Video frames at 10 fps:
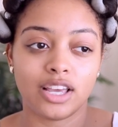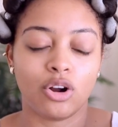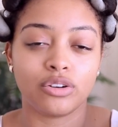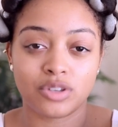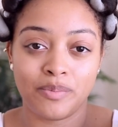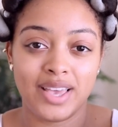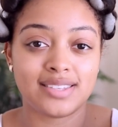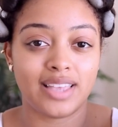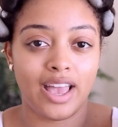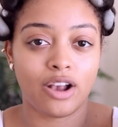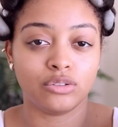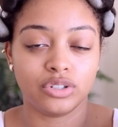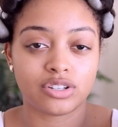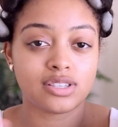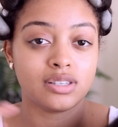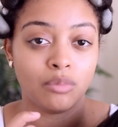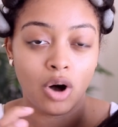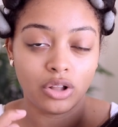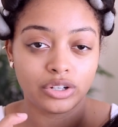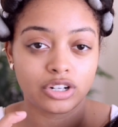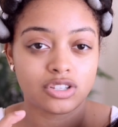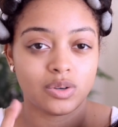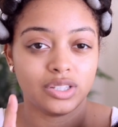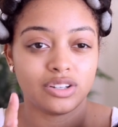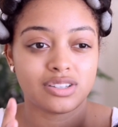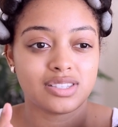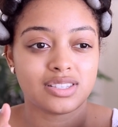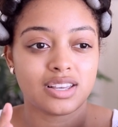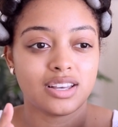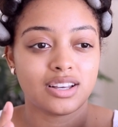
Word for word: it also makes the hair look smaller so it looks